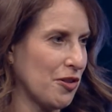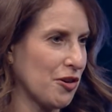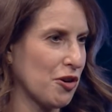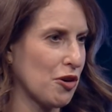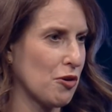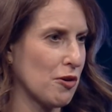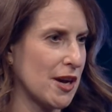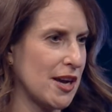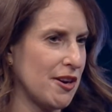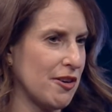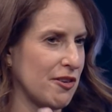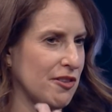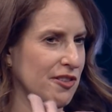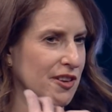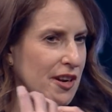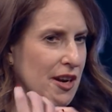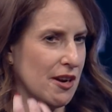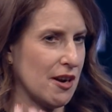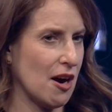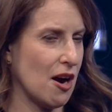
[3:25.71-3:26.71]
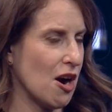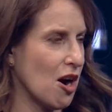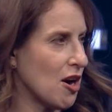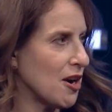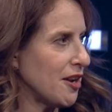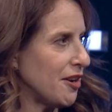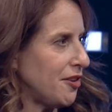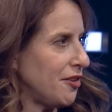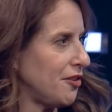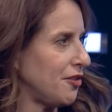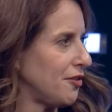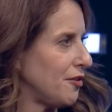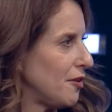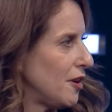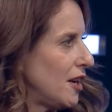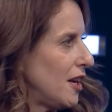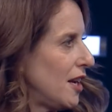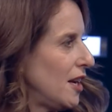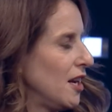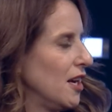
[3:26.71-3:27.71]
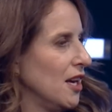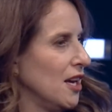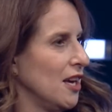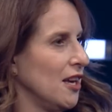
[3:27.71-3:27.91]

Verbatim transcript: the creators in our industry,